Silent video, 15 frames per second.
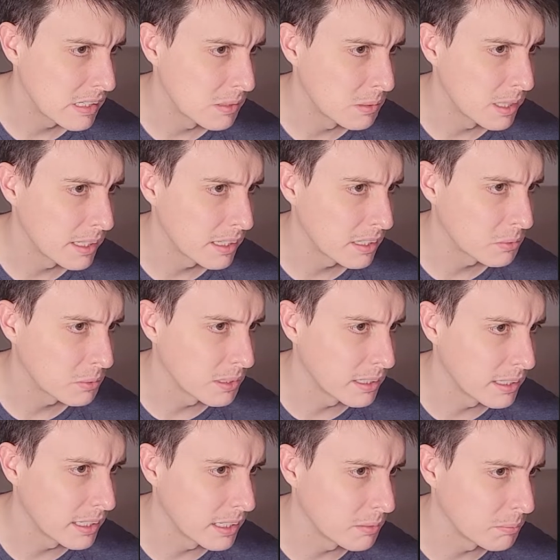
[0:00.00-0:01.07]
Oh, well, I guess we
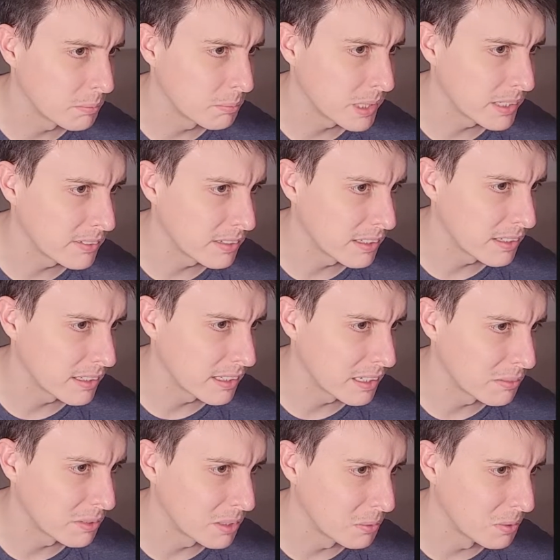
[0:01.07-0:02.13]
did get basically
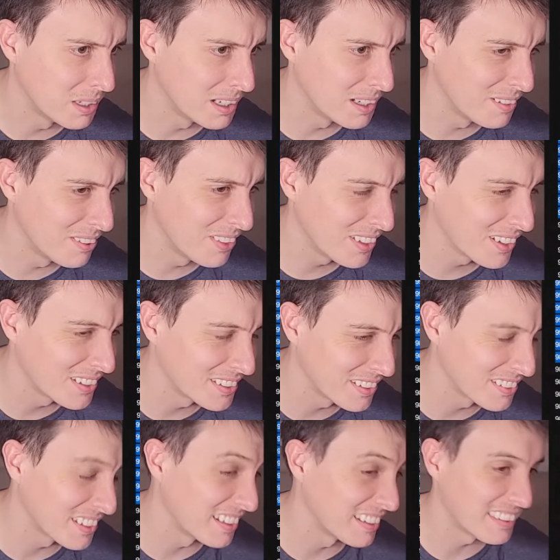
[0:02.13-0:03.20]
every one of those.
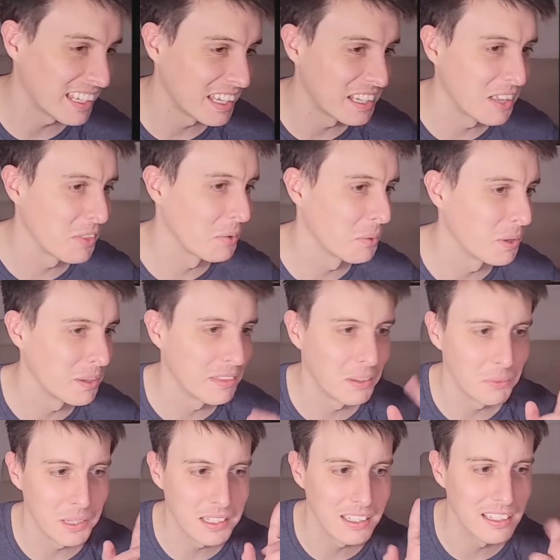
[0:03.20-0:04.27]
I was going to say another word
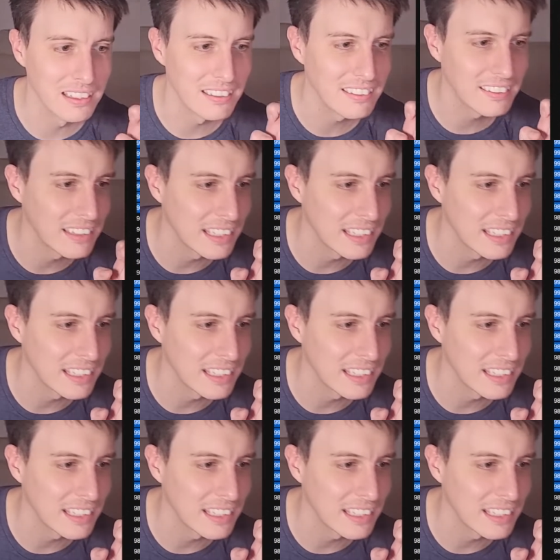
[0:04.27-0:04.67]
that we didn't